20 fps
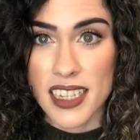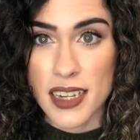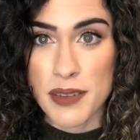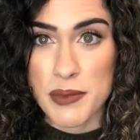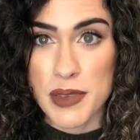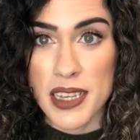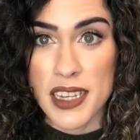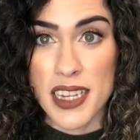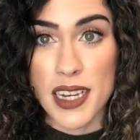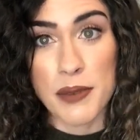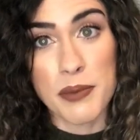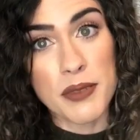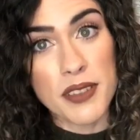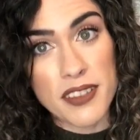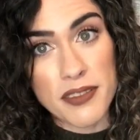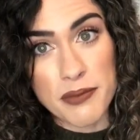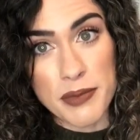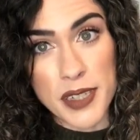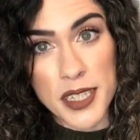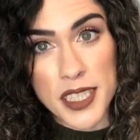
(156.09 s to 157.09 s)
got me a couple
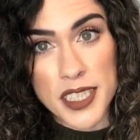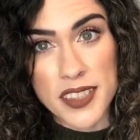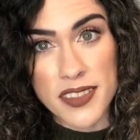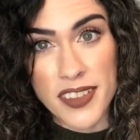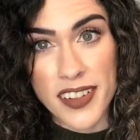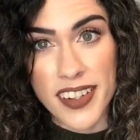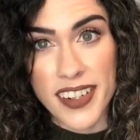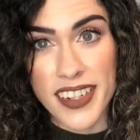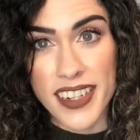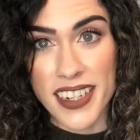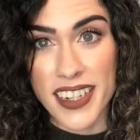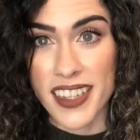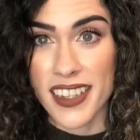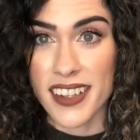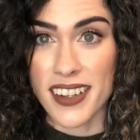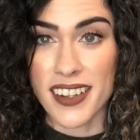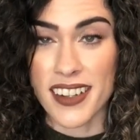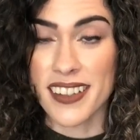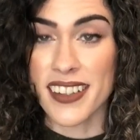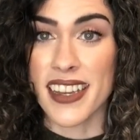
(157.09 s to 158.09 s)
of books for
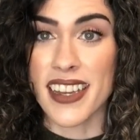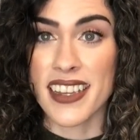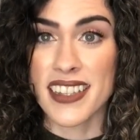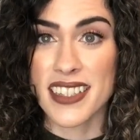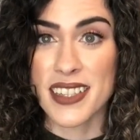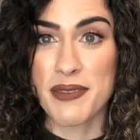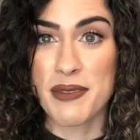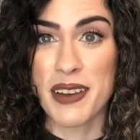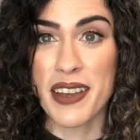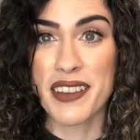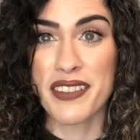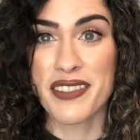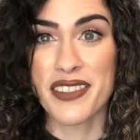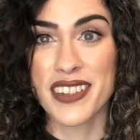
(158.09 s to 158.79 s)
getting all A's in my